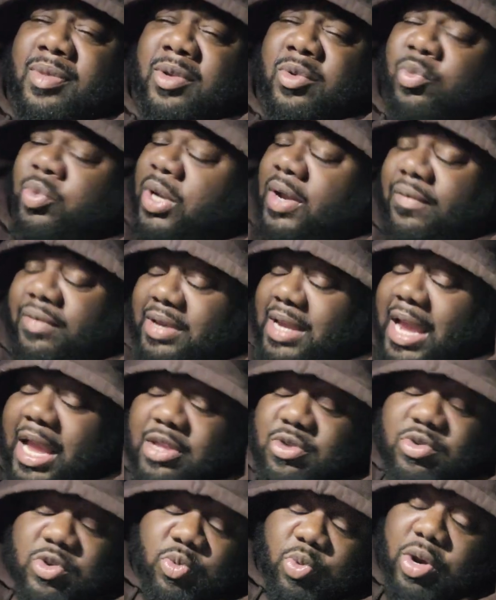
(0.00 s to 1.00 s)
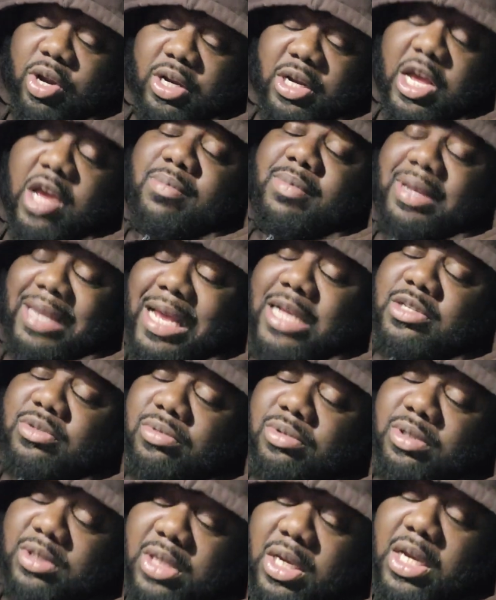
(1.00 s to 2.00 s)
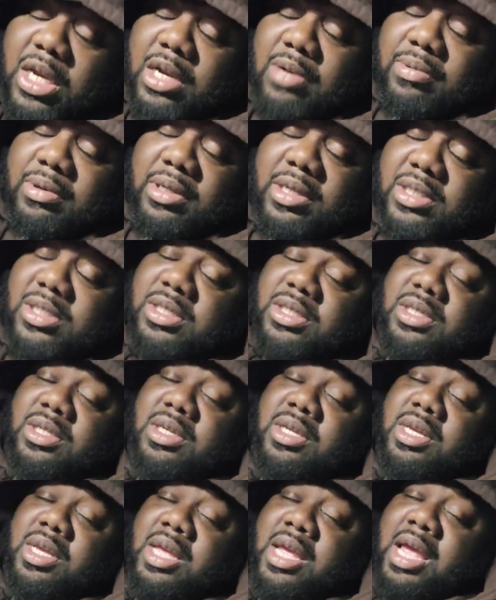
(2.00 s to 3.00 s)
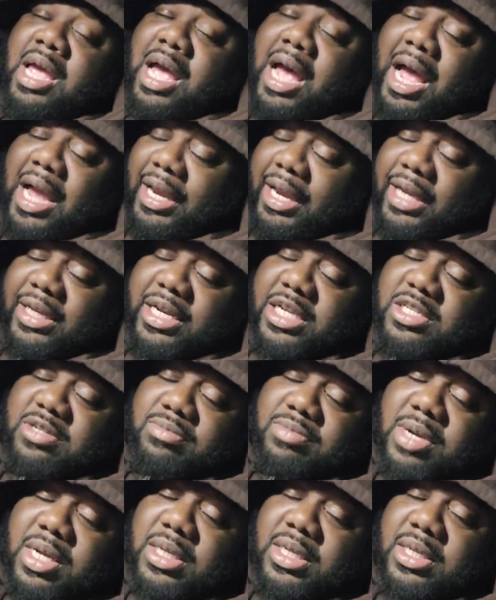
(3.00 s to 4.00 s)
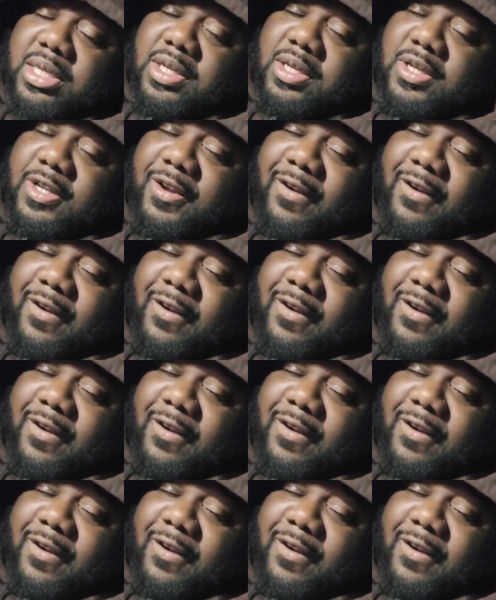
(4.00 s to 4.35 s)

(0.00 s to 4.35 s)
Whatever y'all do to work it out, man, that's on y'all. But listen, I get y'all some money.